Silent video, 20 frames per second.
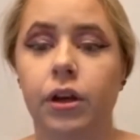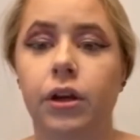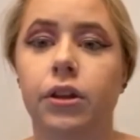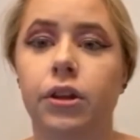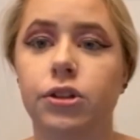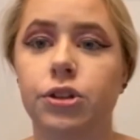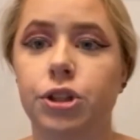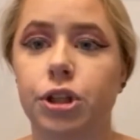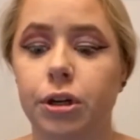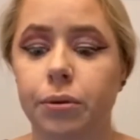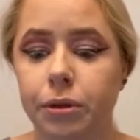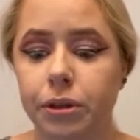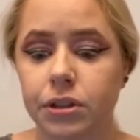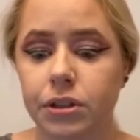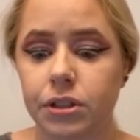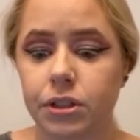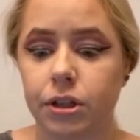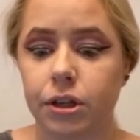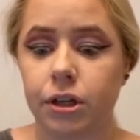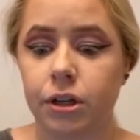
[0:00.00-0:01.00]
The gentleman
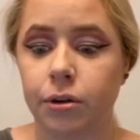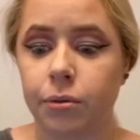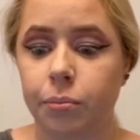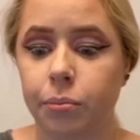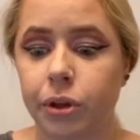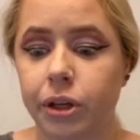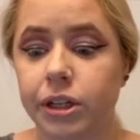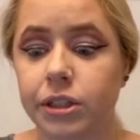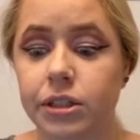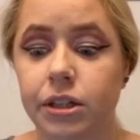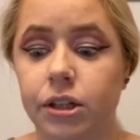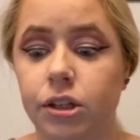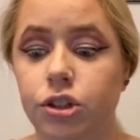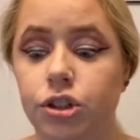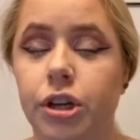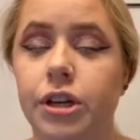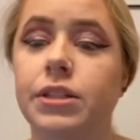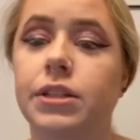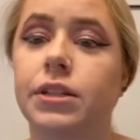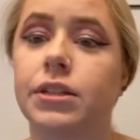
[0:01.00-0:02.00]
stood planted
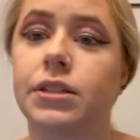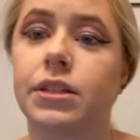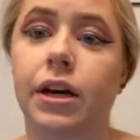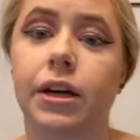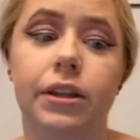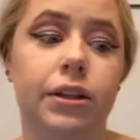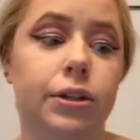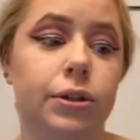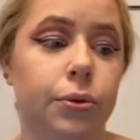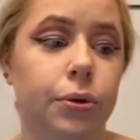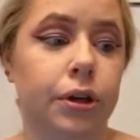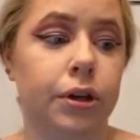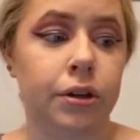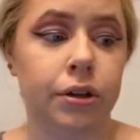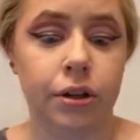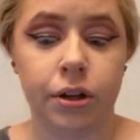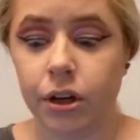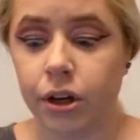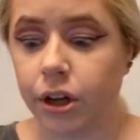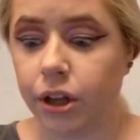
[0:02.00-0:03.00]
just inside the door.
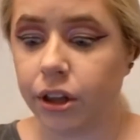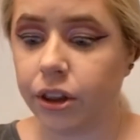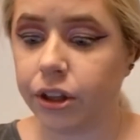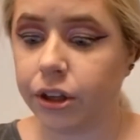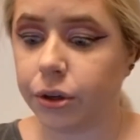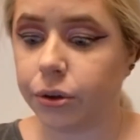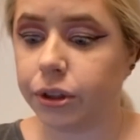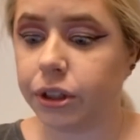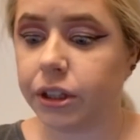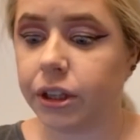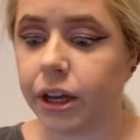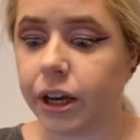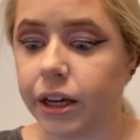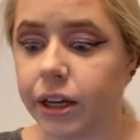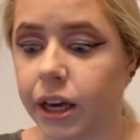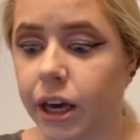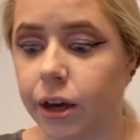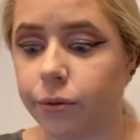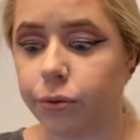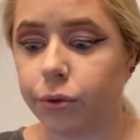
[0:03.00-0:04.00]
The only light
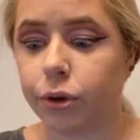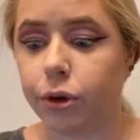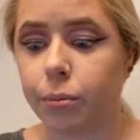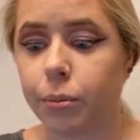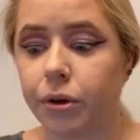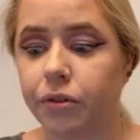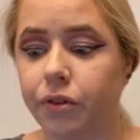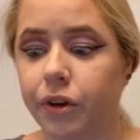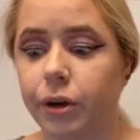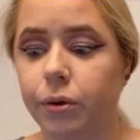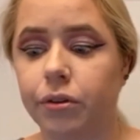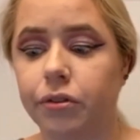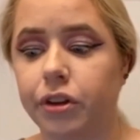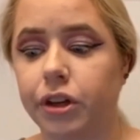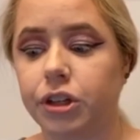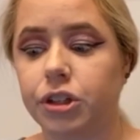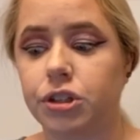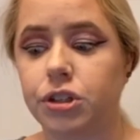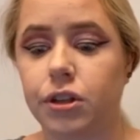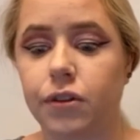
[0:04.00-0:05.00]
came from faint
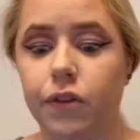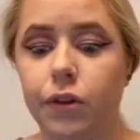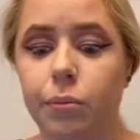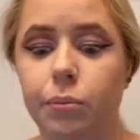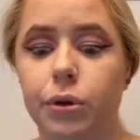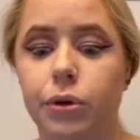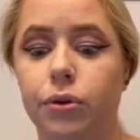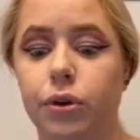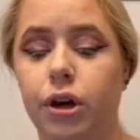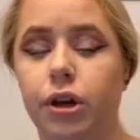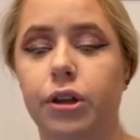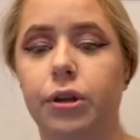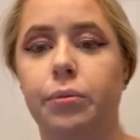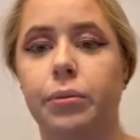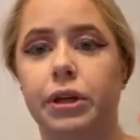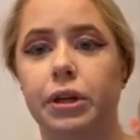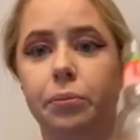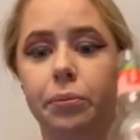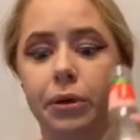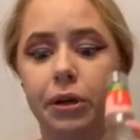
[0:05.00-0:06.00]
reflections of the moon on the
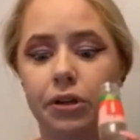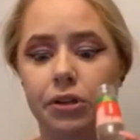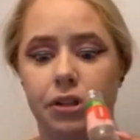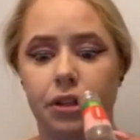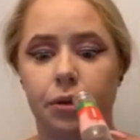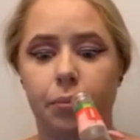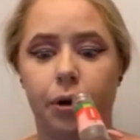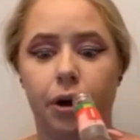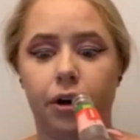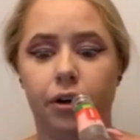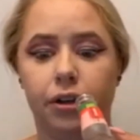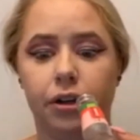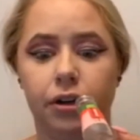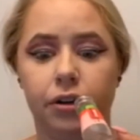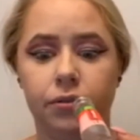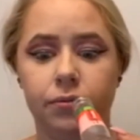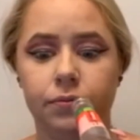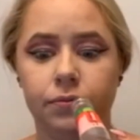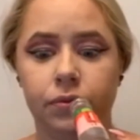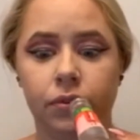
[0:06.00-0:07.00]
many mirrors in the parlor,
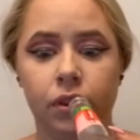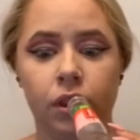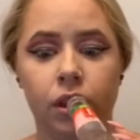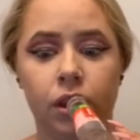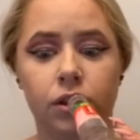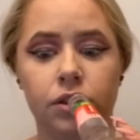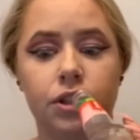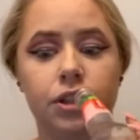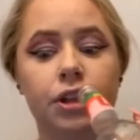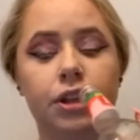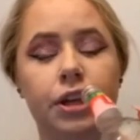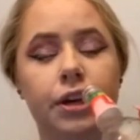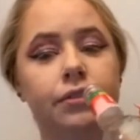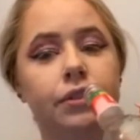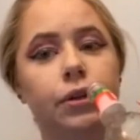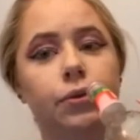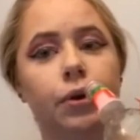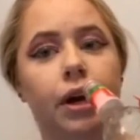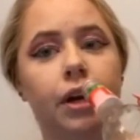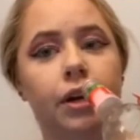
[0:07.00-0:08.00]
to the left
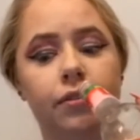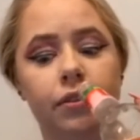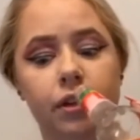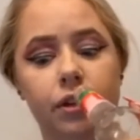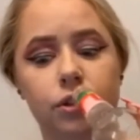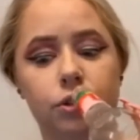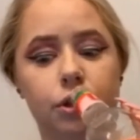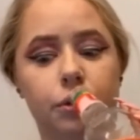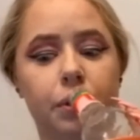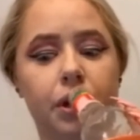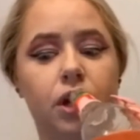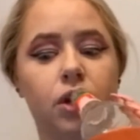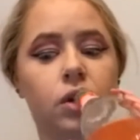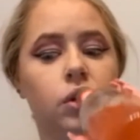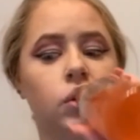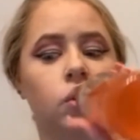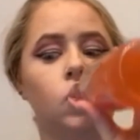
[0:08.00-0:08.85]
and right of the entryway.